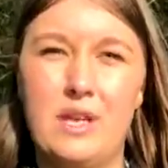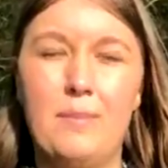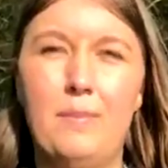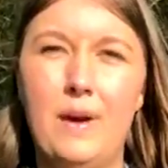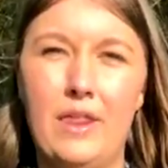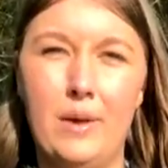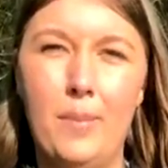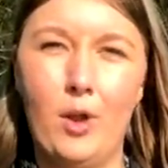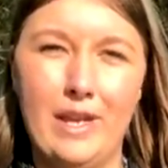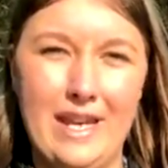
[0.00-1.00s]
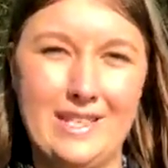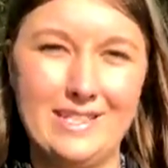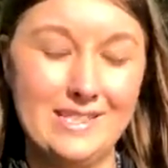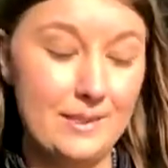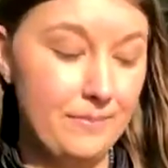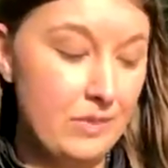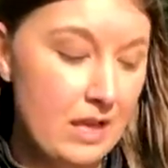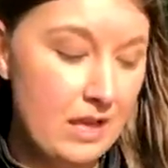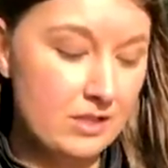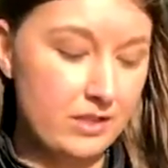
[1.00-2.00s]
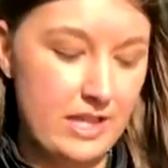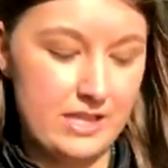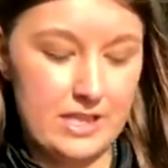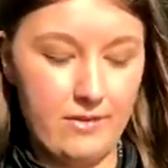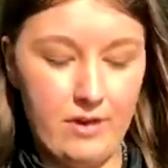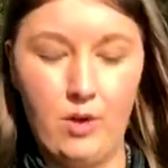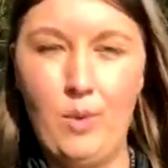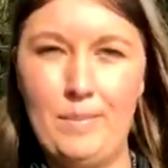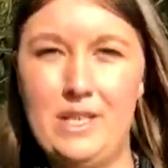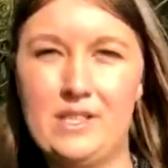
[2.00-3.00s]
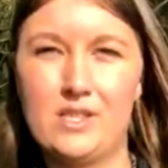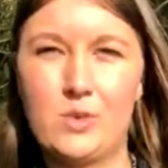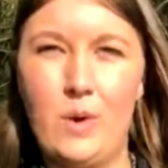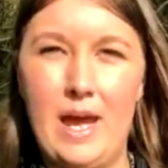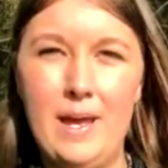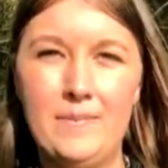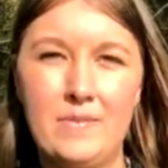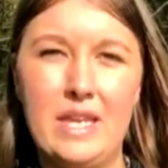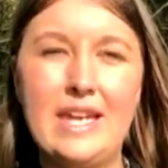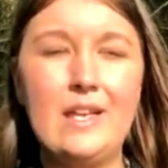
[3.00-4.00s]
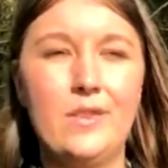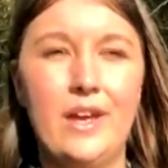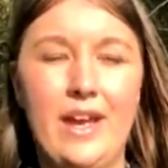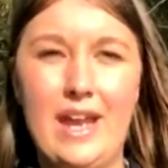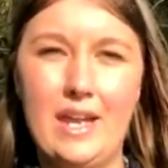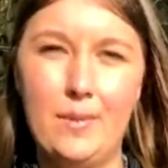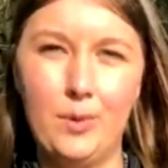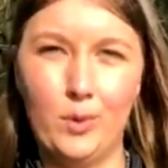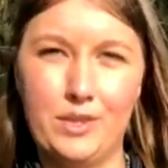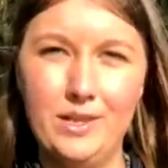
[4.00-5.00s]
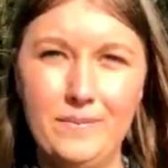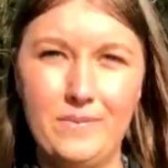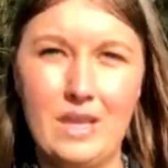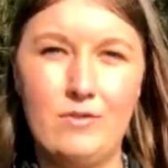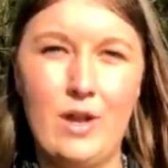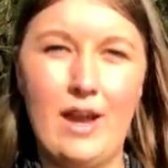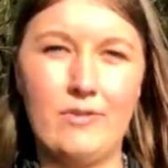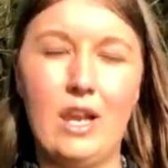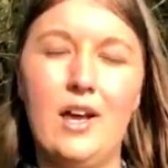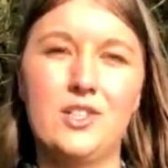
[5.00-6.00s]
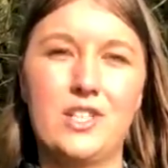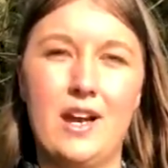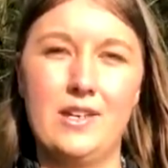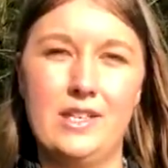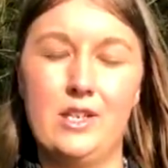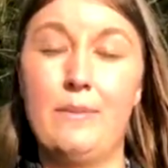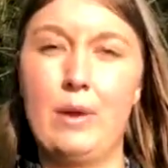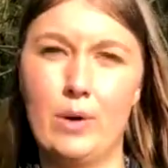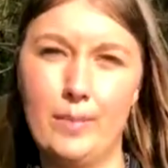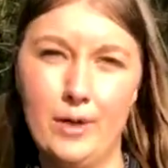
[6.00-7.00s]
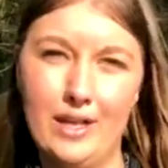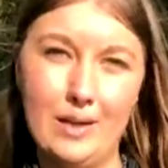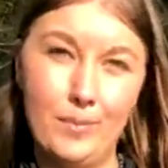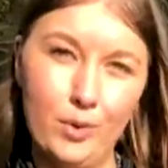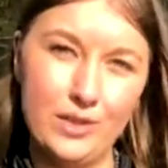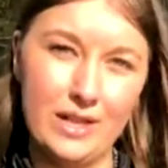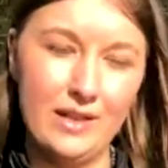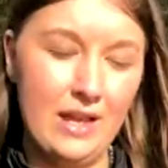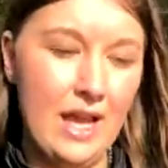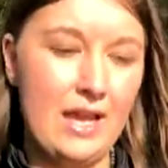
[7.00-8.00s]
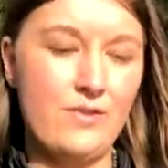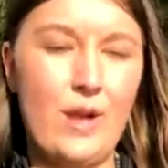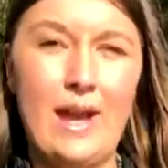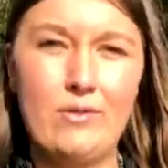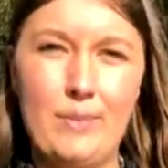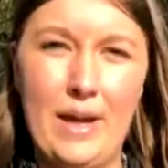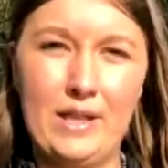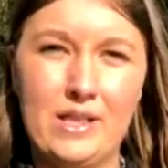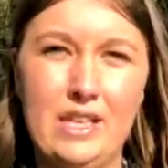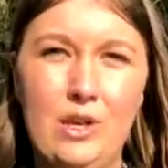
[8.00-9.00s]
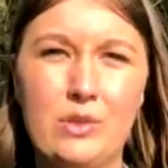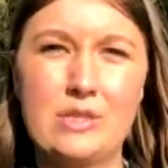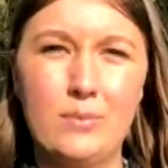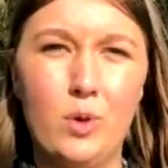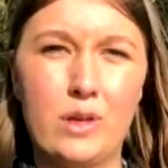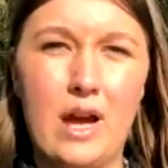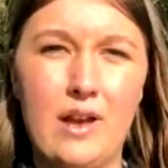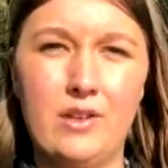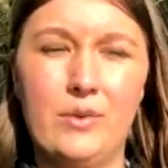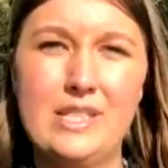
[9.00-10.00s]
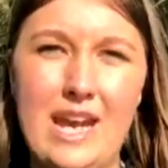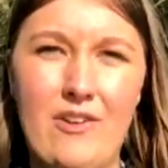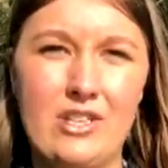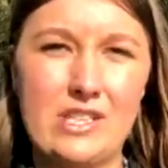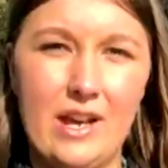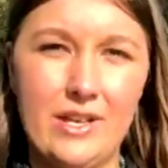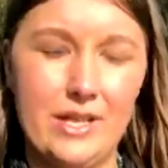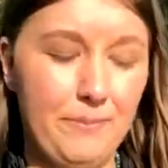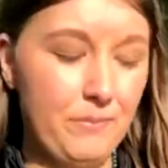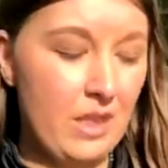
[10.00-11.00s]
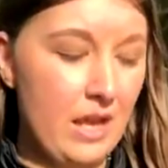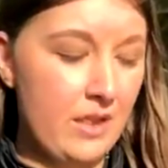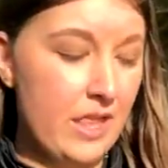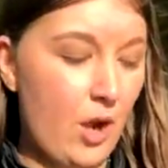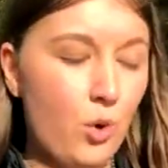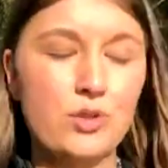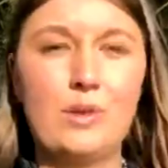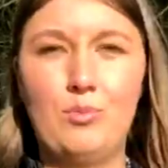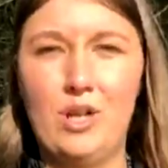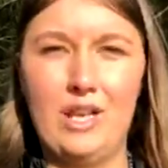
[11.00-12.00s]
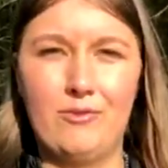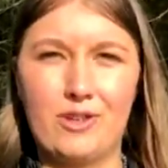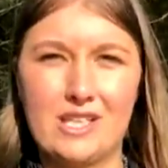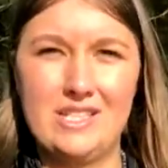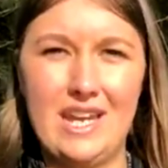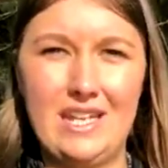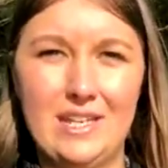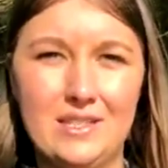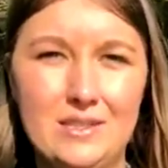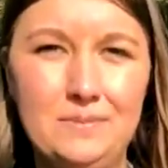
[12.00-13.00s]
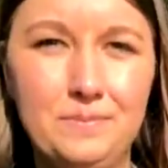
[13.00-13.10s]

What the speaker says: and other pollinators. So these cover 1 meter square, either in a border. If you have a large garden, you may want to put in a border. If you have a balcony or small garden or a terrace garden, they're also brilliant for containers.